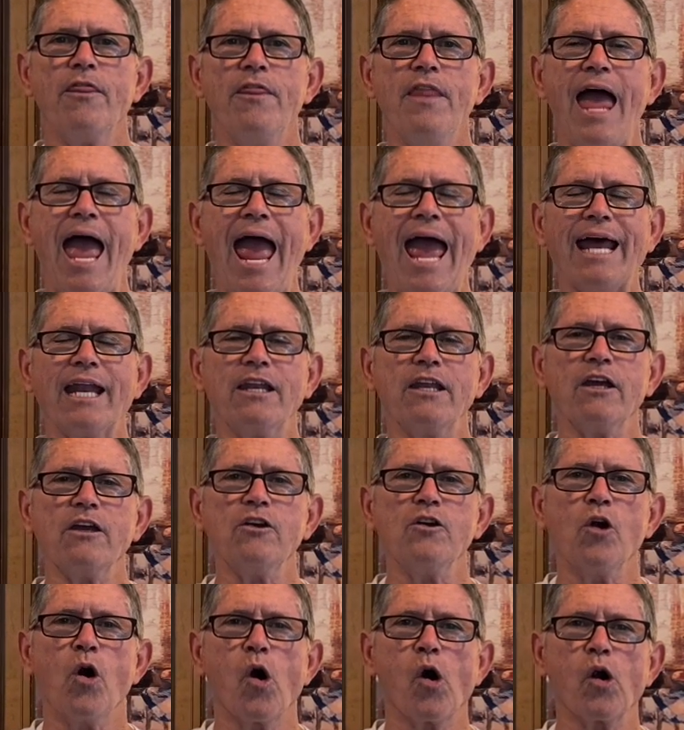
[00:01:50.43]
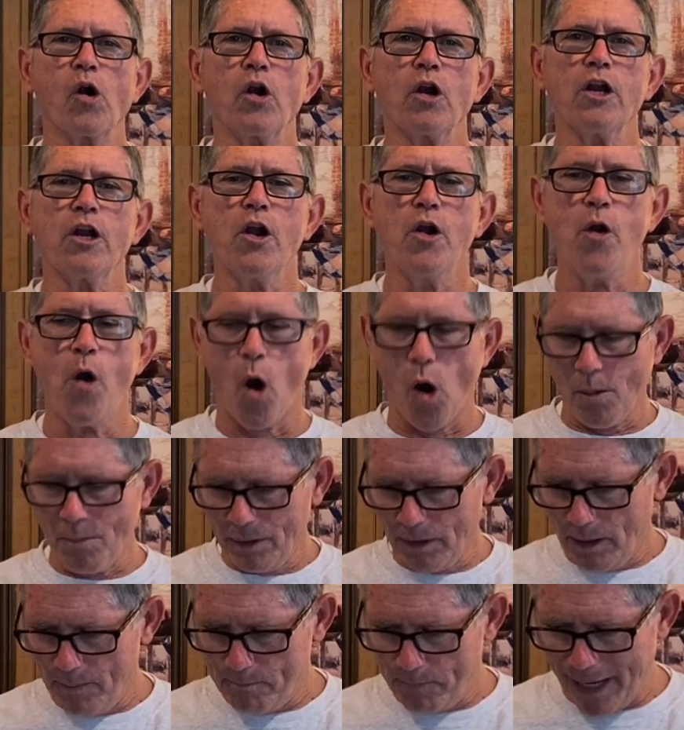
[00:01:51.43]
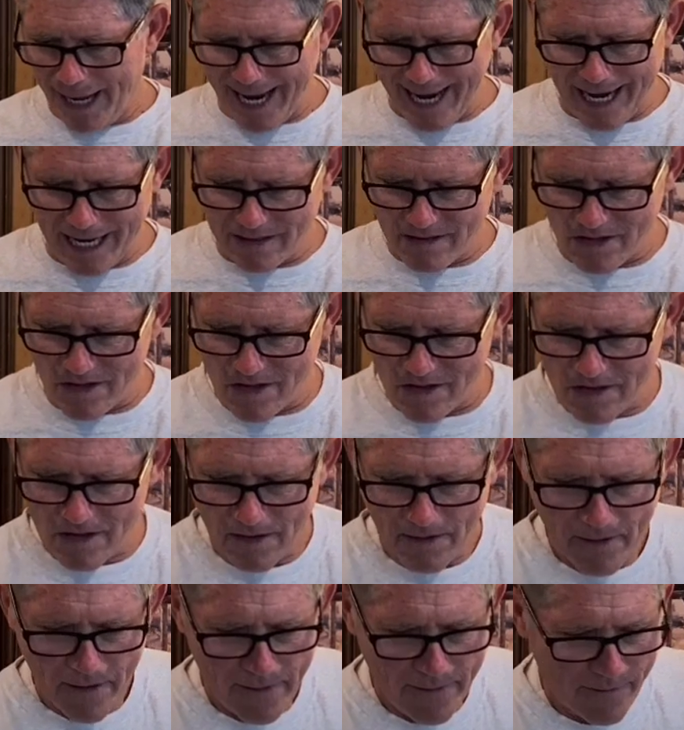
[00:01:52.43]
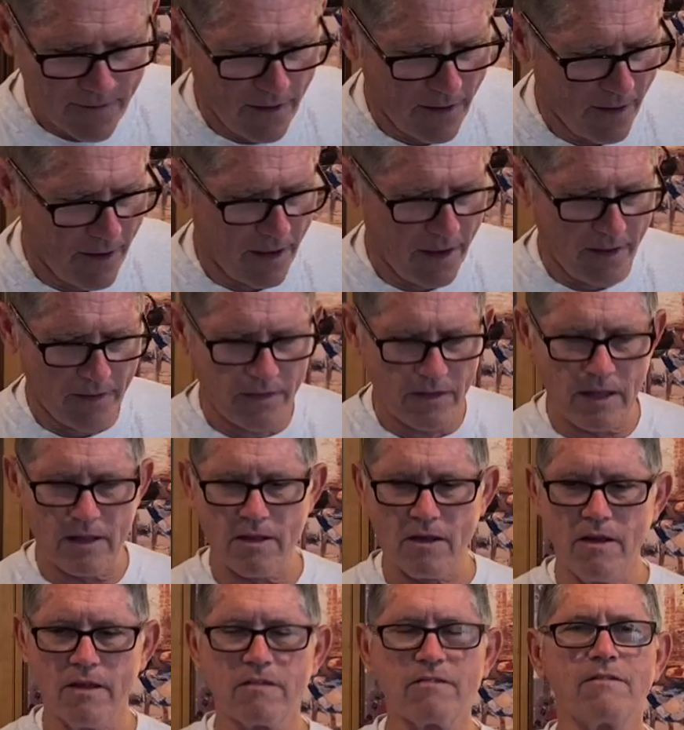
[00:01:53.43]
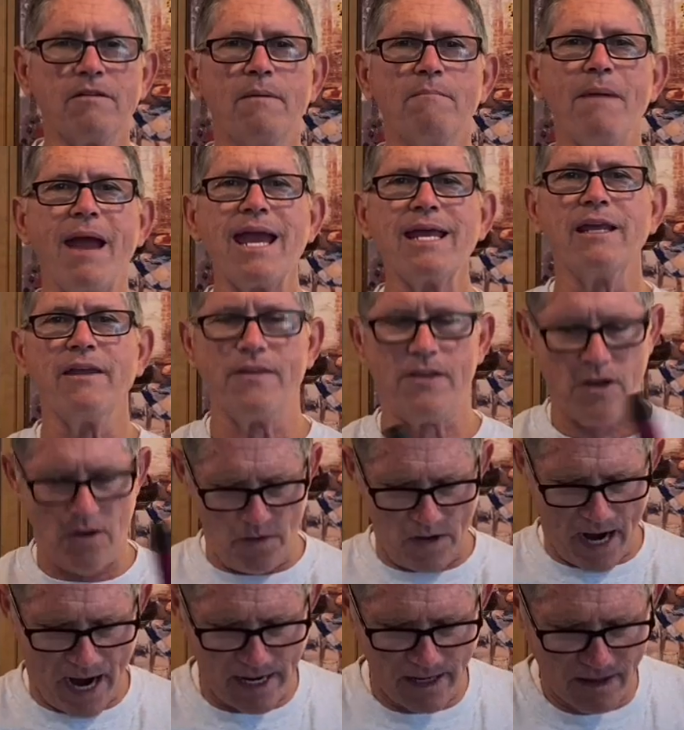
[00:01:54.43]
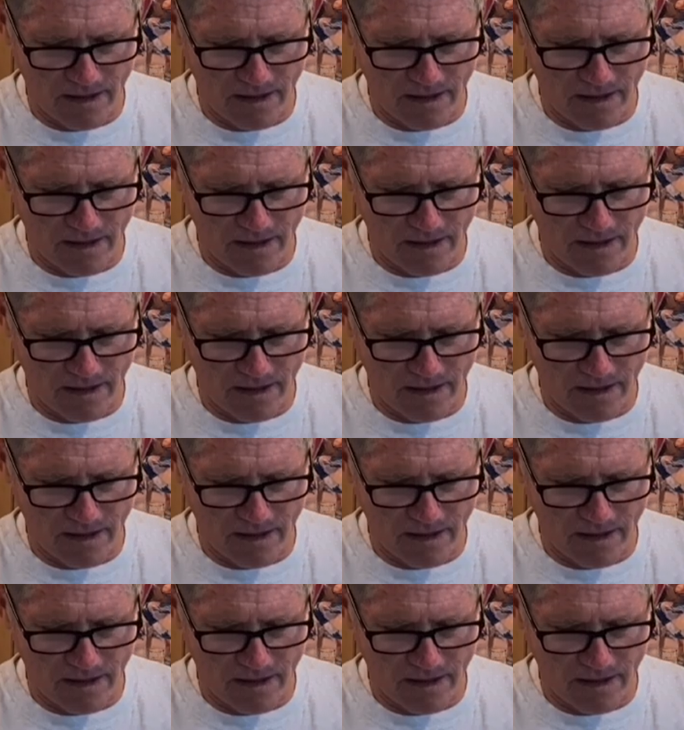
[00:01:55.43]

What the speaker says: and your normal appliances made in the United